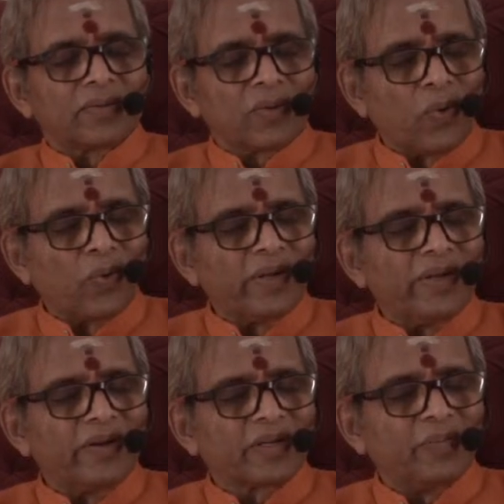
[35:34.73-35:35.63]

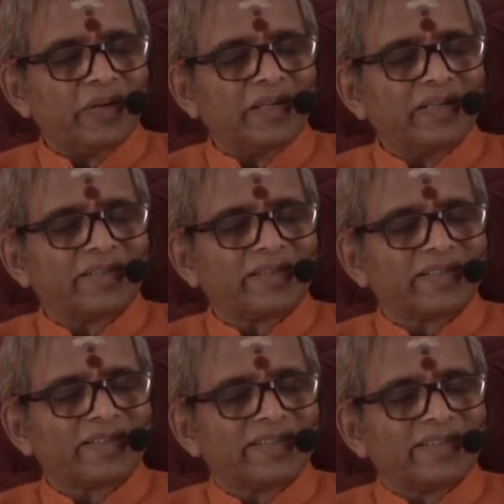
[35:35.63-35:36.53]
slowly experience
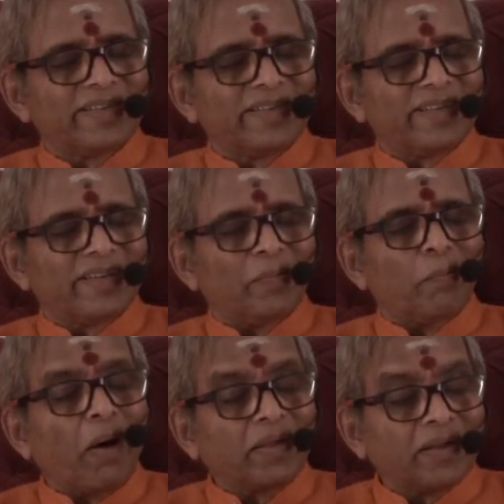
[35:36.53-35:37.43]

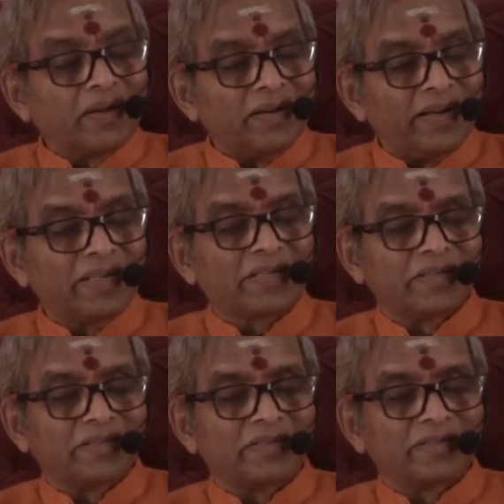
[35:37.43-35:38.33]
Mother
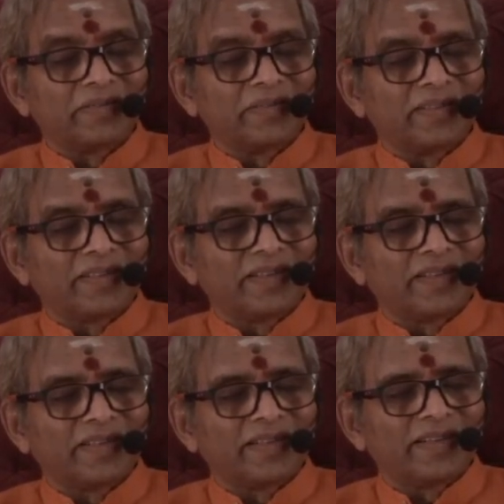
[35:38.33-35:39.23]
Nature
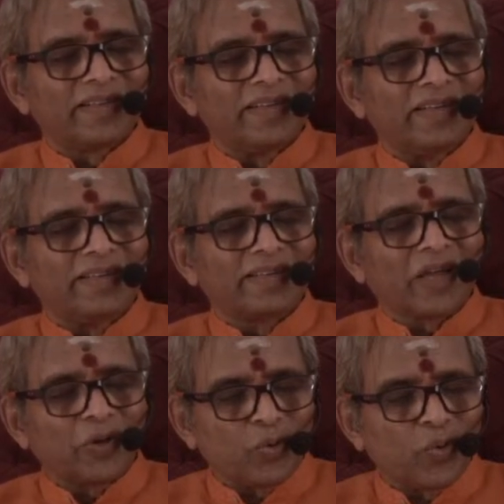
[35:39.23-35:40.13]
is
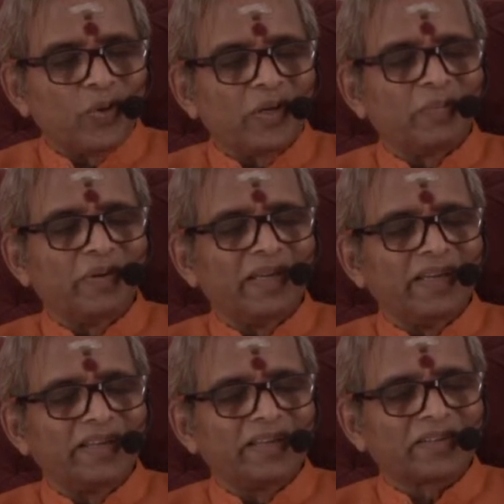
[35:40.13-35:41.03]
cajoling
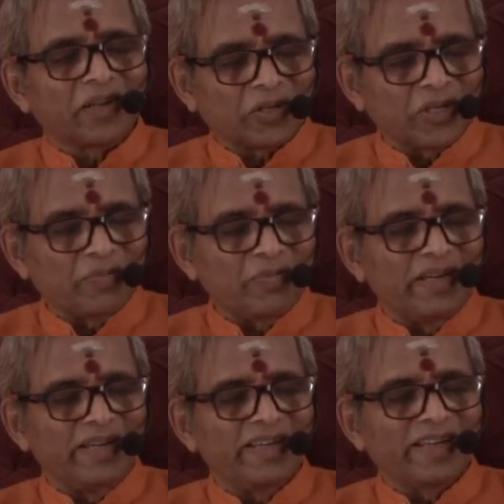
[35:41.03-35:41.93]
me, touching
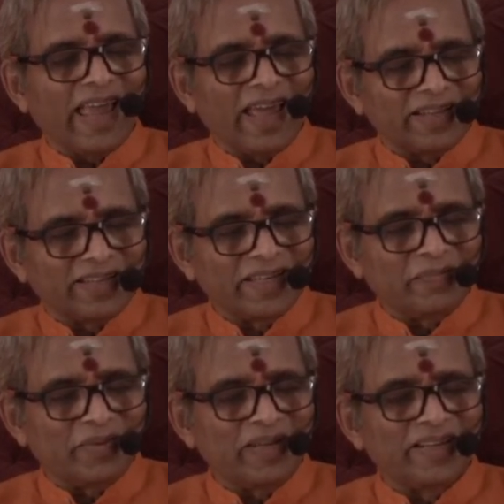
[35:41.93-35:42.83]
me, caressing
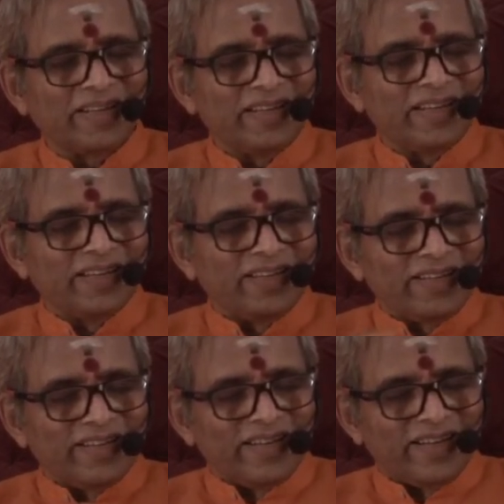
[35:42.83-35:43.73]
me
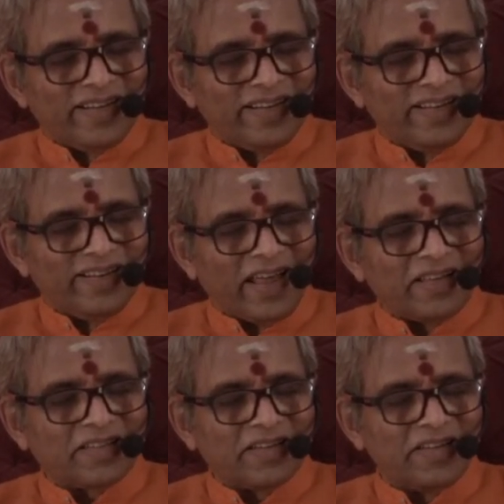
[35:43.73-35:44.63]

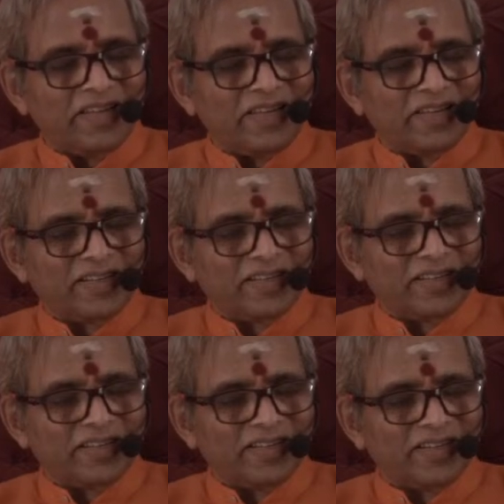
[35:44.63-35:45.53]
nicely
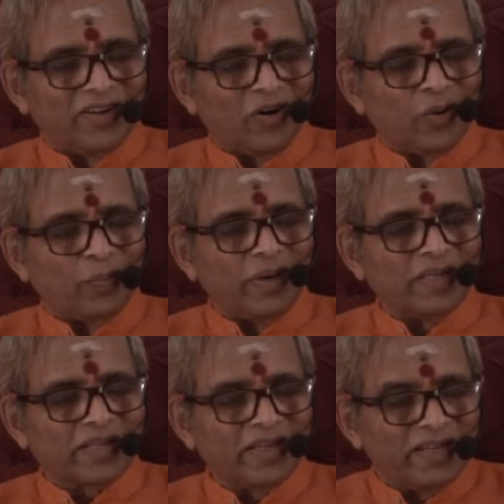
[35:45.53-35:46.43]
on my
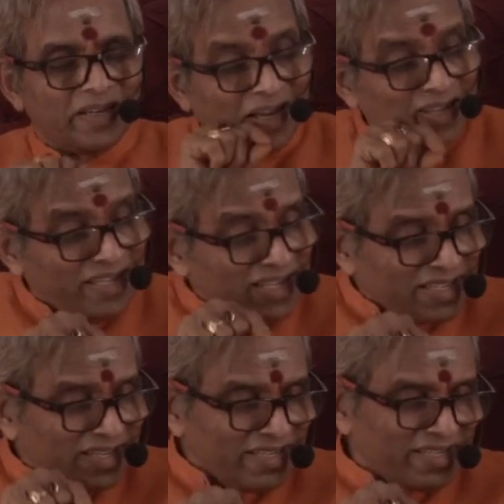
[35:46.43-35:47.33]
skin. And this
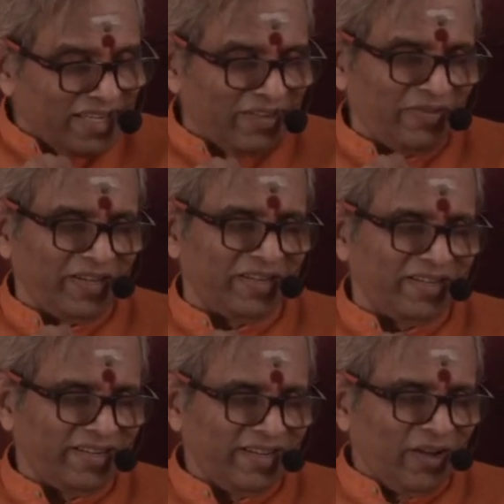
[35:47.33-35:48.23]
is
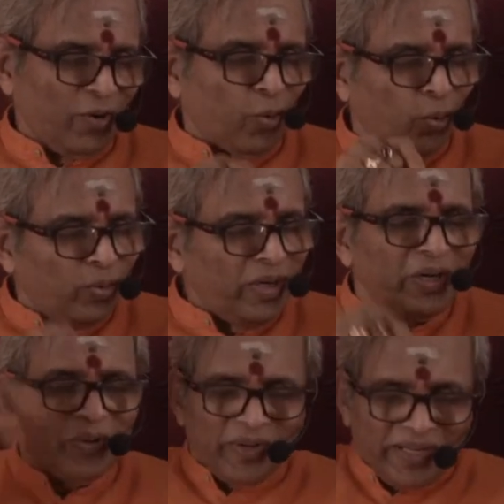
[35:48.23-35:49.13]
given
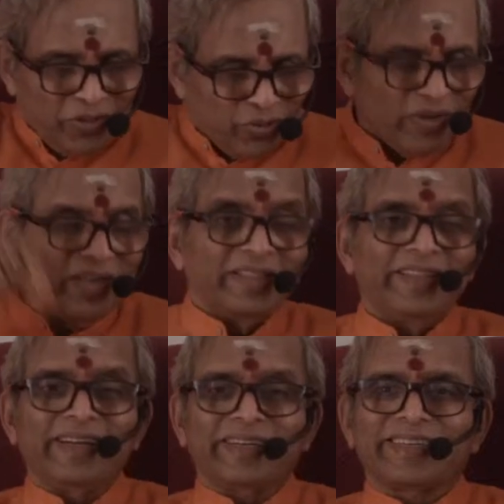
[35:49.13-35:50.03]
only to enjoy
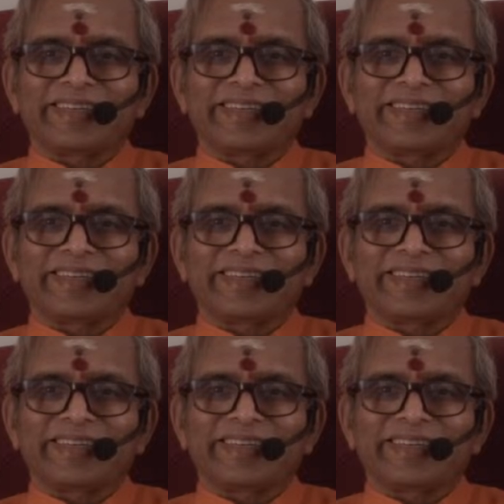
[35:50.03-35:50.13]
that.